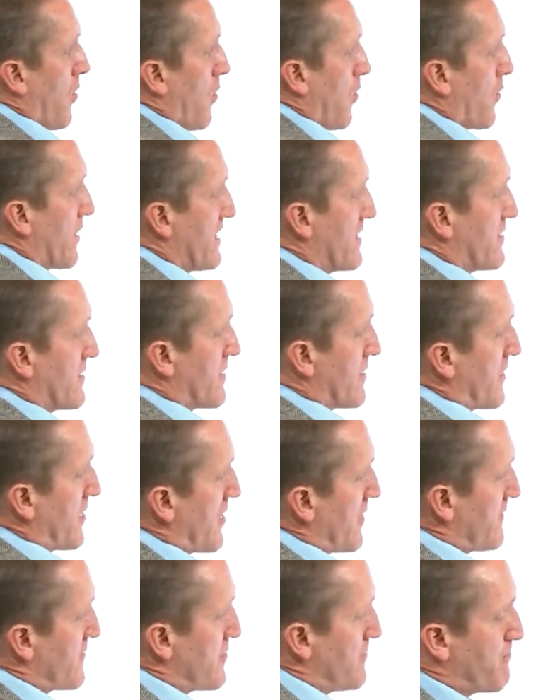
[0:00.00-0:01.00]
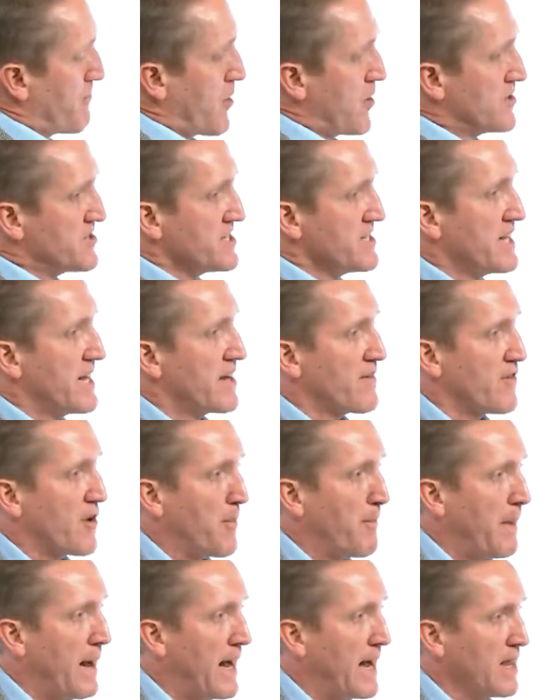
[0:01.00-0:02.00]
We are emerging out of our
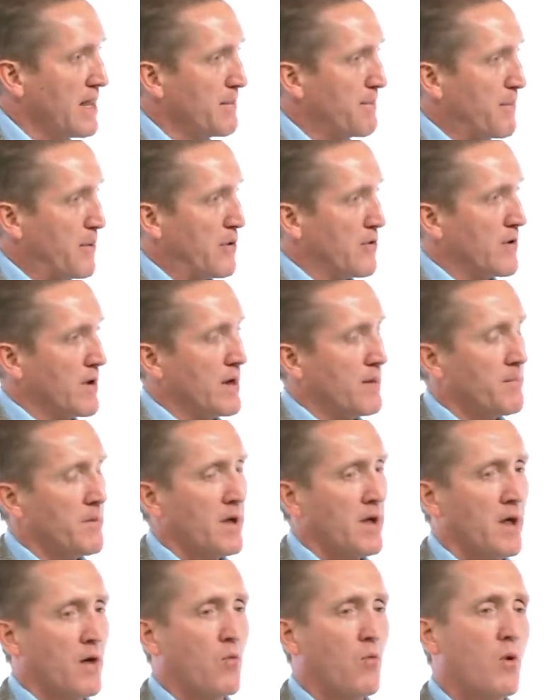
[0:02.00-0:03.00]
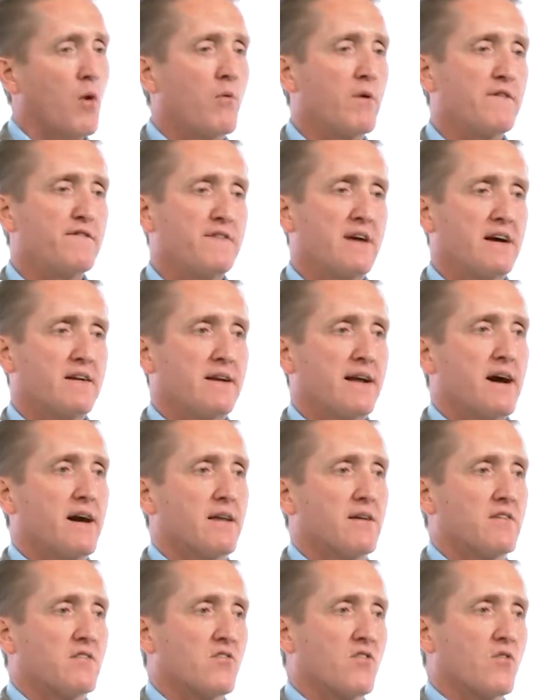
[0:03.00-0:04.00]
pilot program, and what we found out
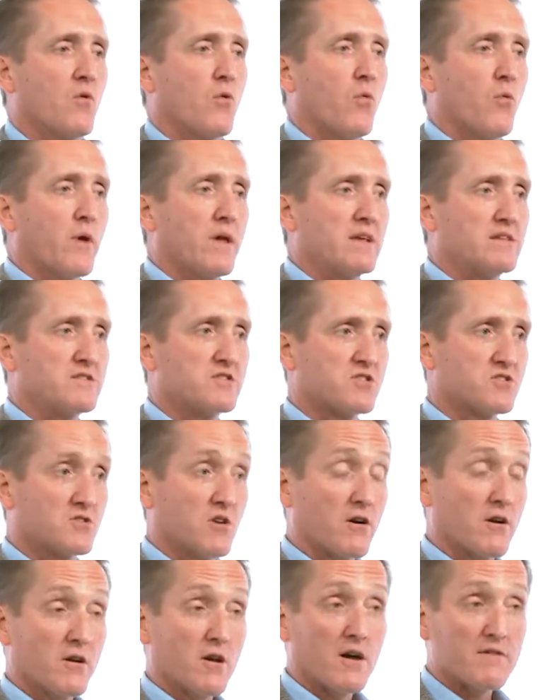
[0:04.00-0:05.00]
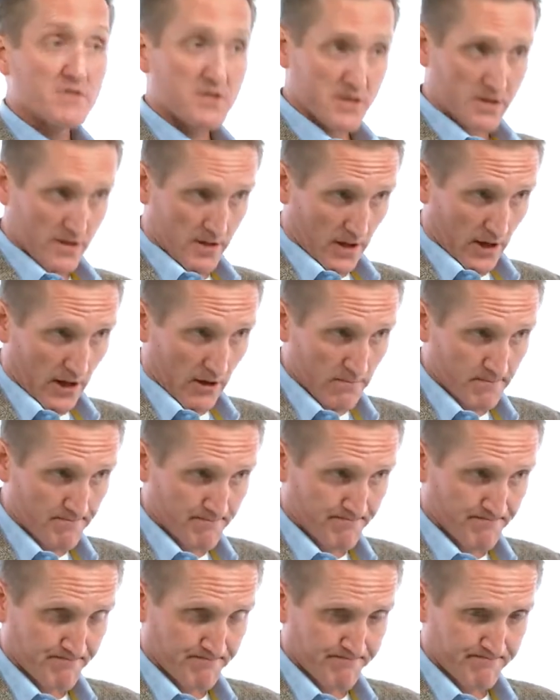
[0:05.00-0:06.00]
is we started off slow.
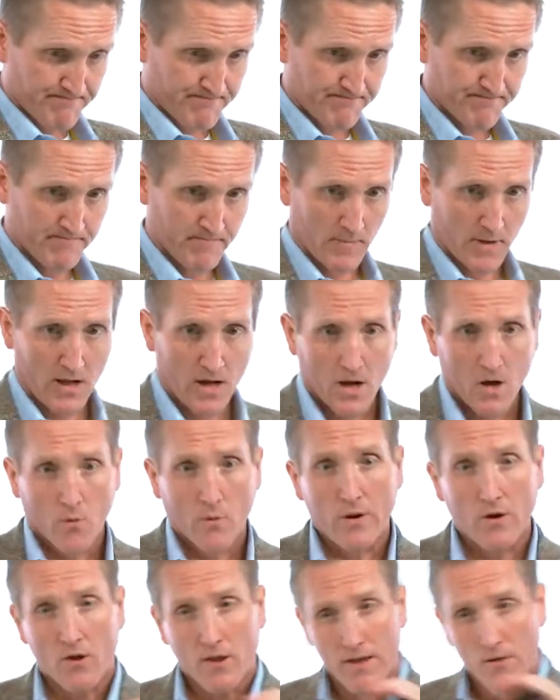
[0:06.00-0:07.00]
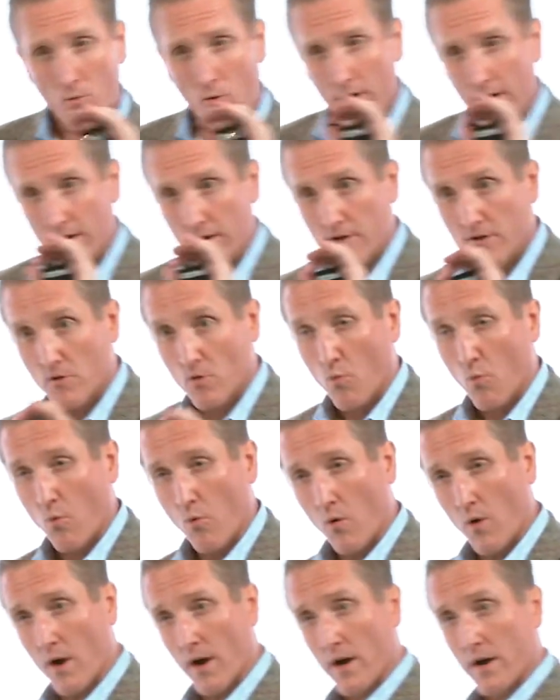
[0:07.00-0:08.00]
We only wanted to do
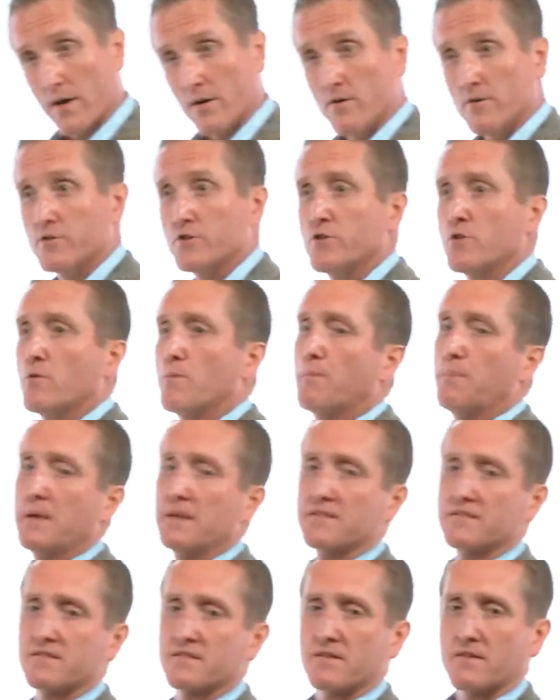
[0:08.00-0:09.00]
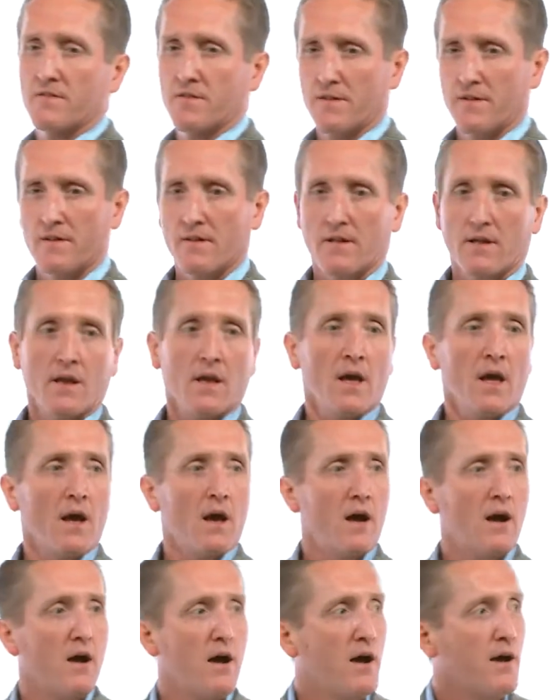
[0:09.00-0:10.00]
1 or 2 bits of the
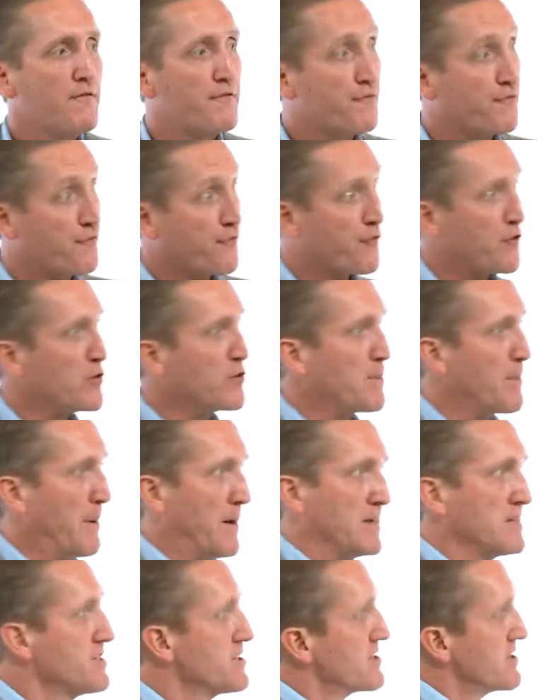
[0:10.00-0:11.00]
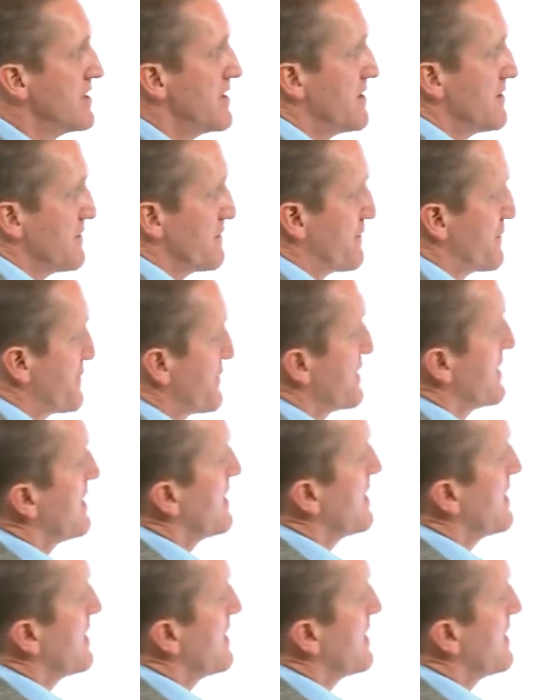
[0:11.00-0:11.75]
fruit punch of